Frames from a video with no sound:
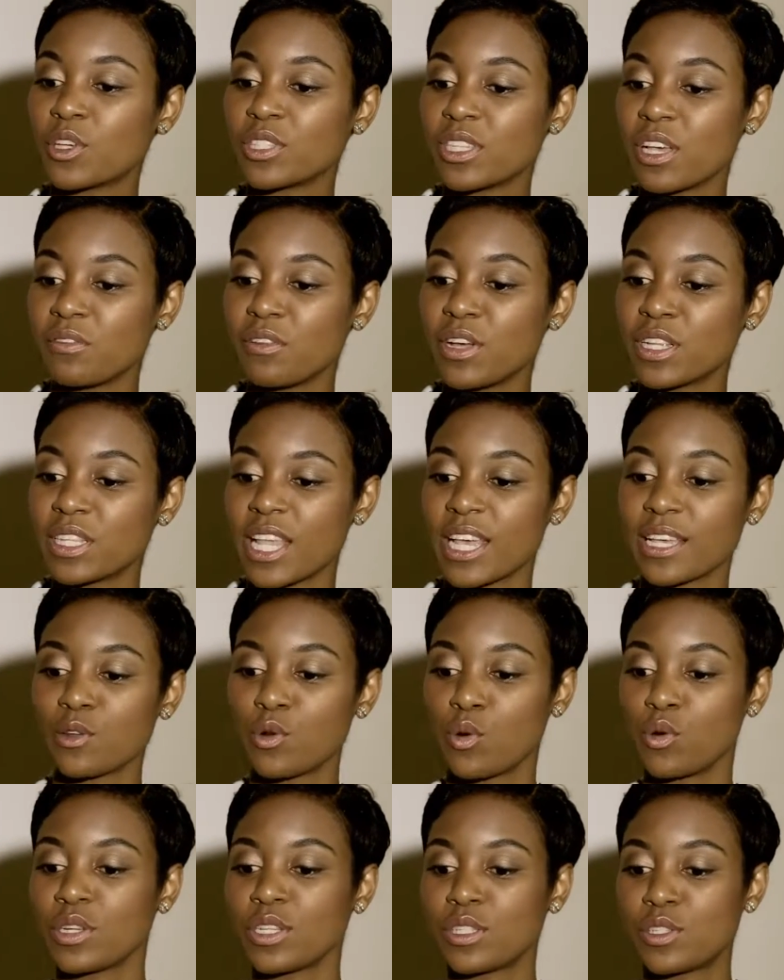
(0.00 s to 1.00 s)
Because I felt like,
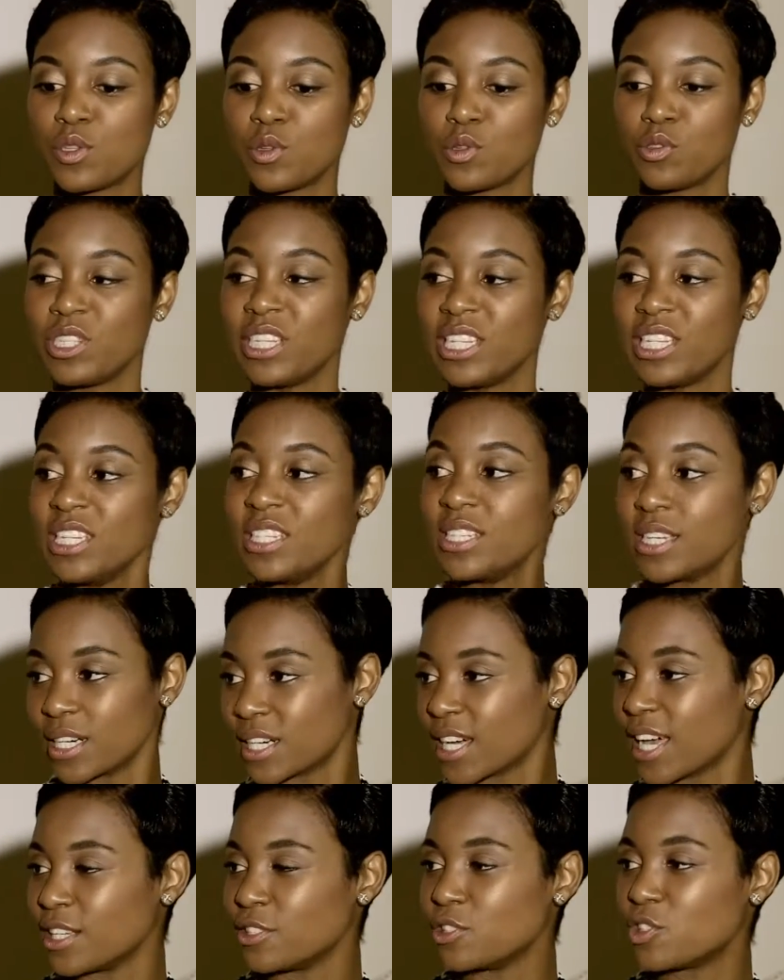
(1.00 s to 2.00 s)
in order to lead
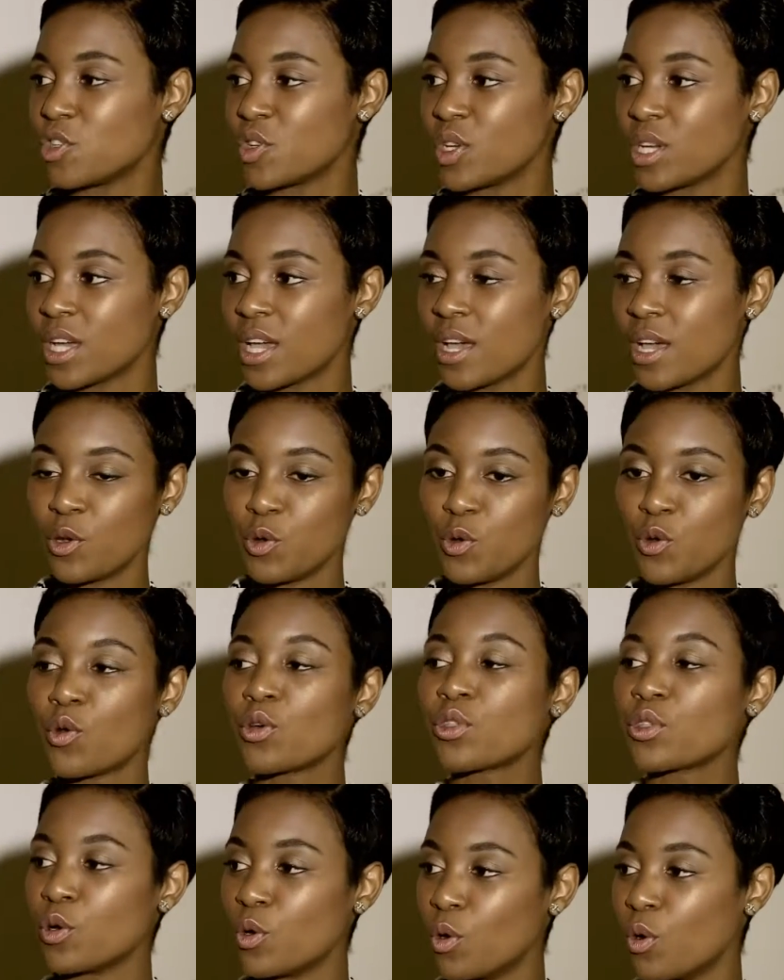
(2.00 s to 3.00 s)
a country,
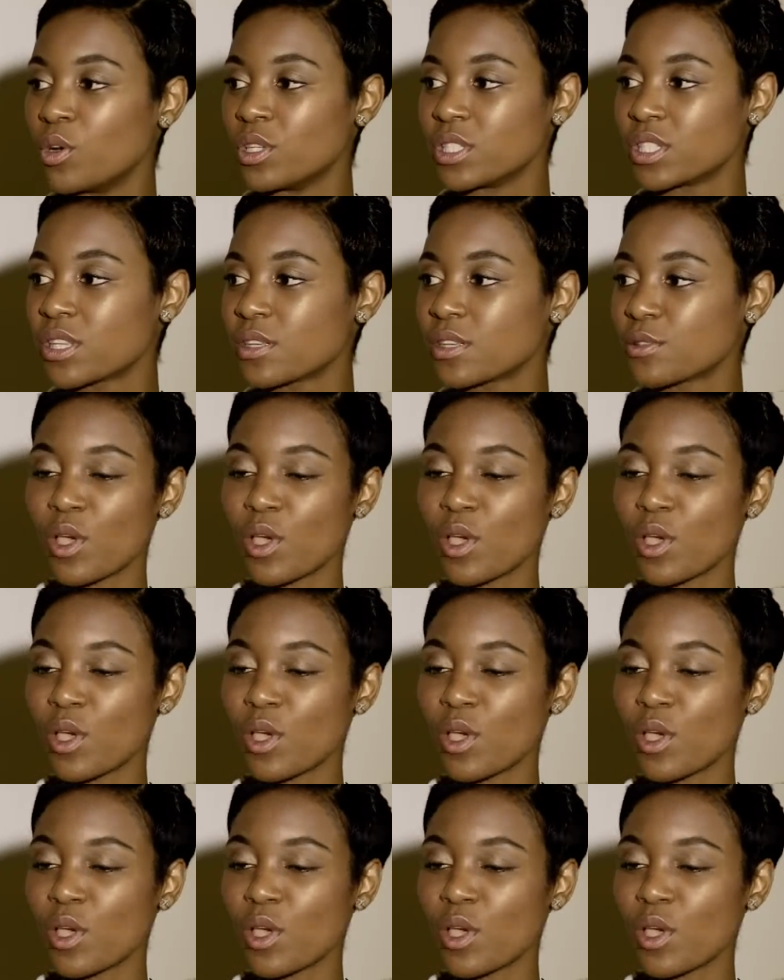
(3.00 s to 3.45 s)
know the laws.